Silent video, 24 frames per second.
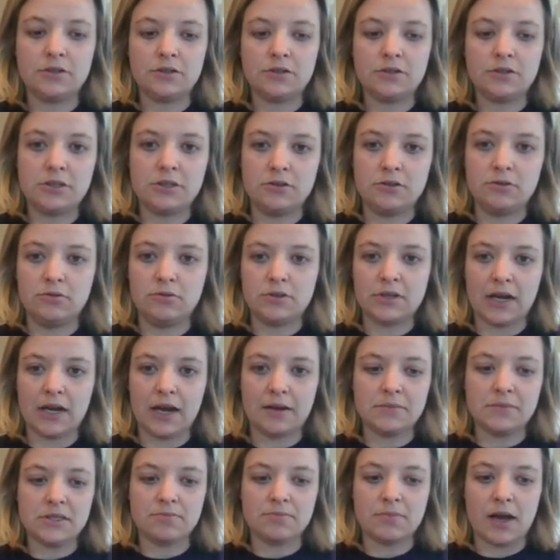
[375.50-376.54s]
2
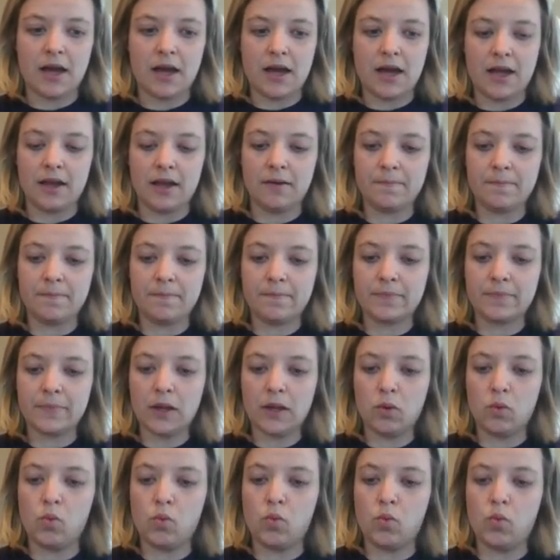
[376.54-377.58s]
times my
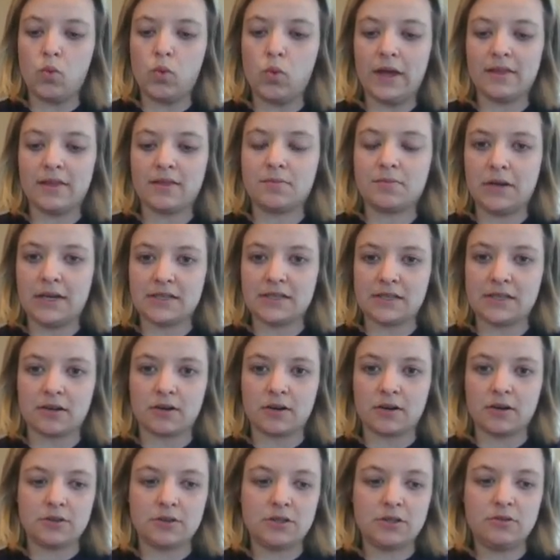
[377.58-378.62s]
width, because
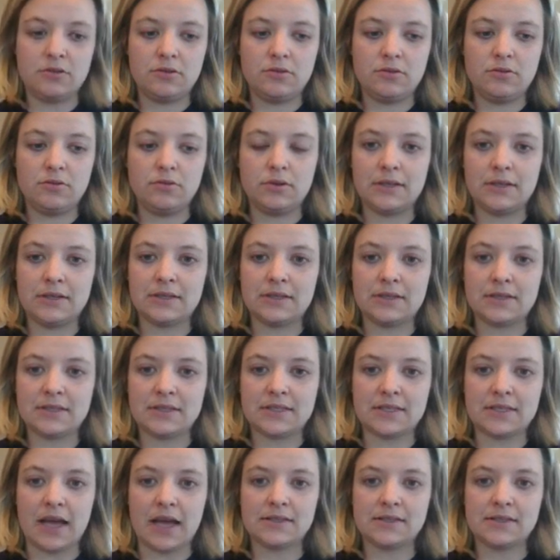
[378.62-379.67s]
there are 2
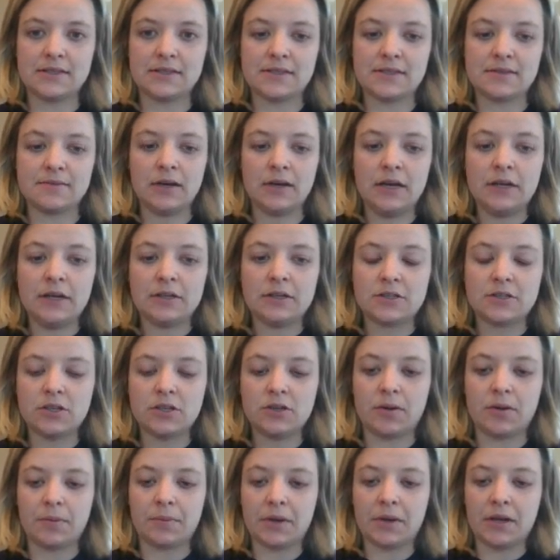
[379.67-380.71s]
sides.
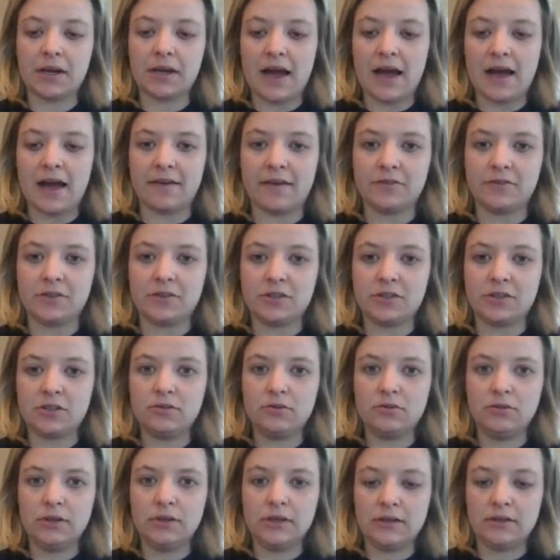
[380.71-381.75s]
So I'm going to have
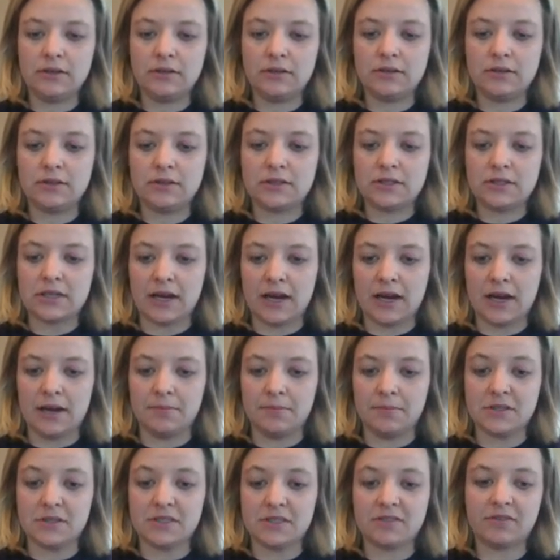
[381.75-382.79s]
2
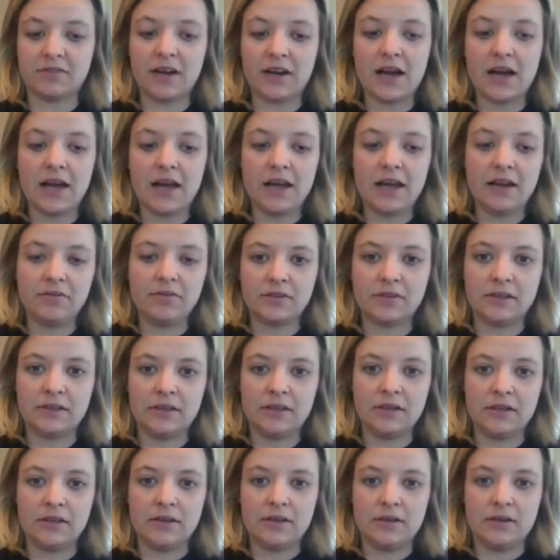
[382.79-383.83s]
times 5,
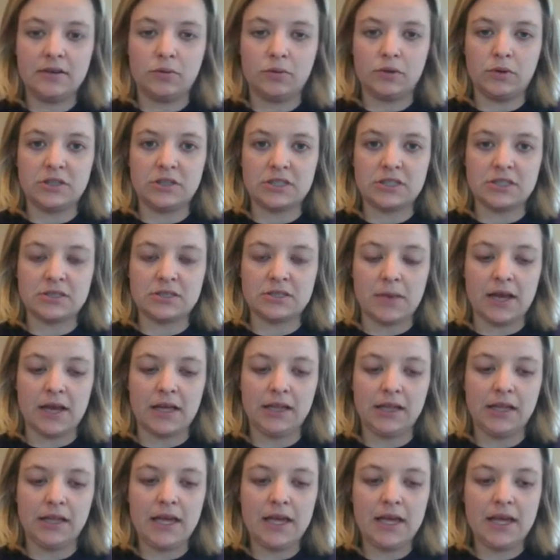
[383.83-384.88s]
which is
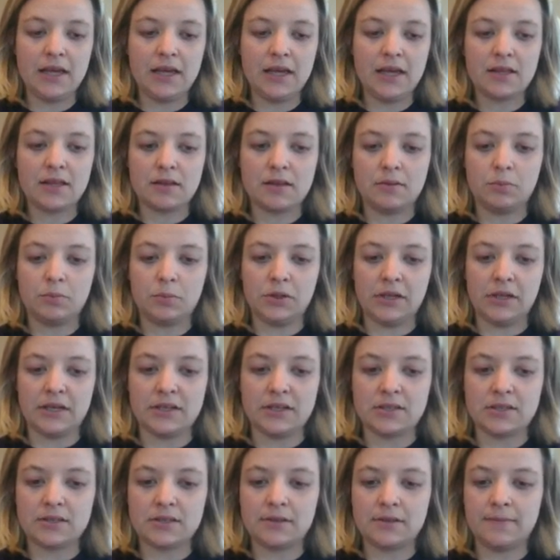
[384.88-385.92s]
my length,
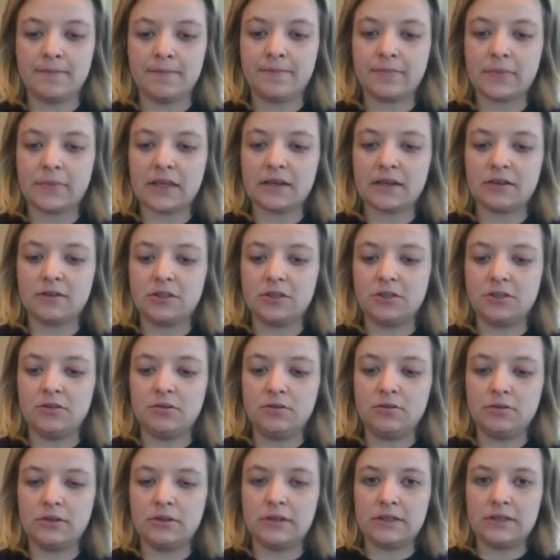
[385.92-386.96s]
plus
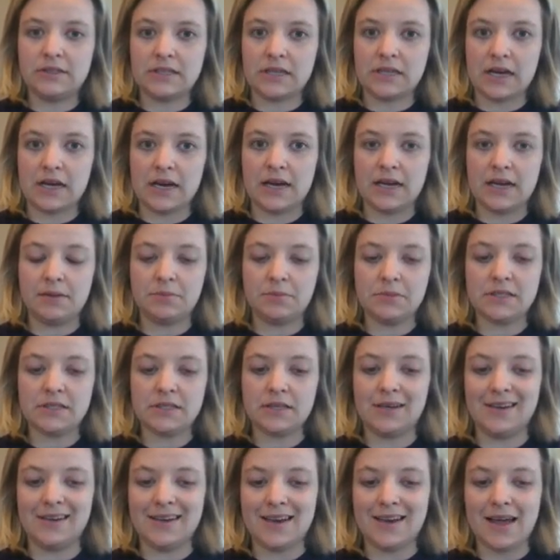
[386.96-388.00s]
2 times
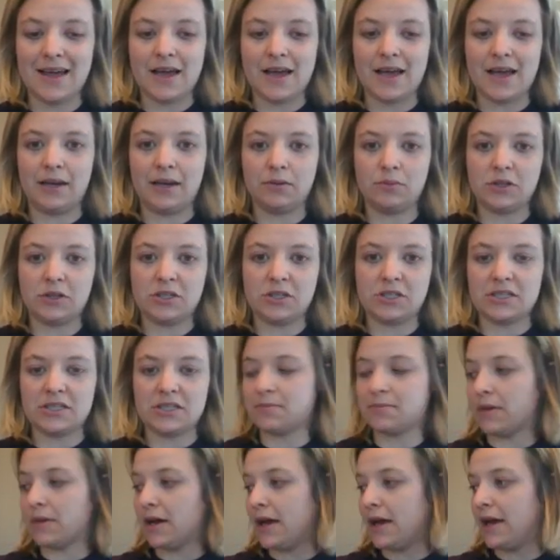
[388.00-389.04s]
9, which
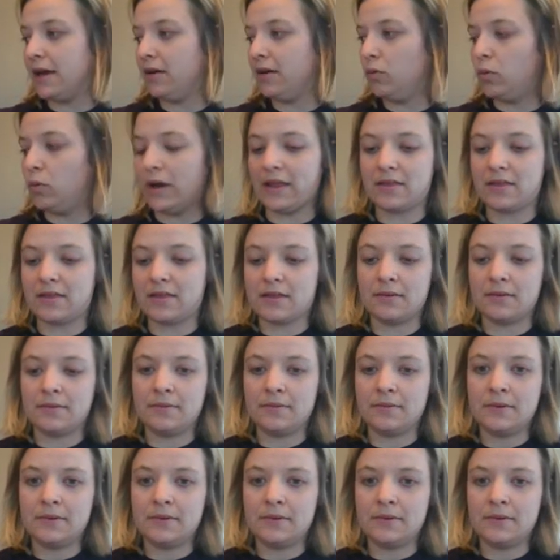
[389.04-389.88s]
is my width.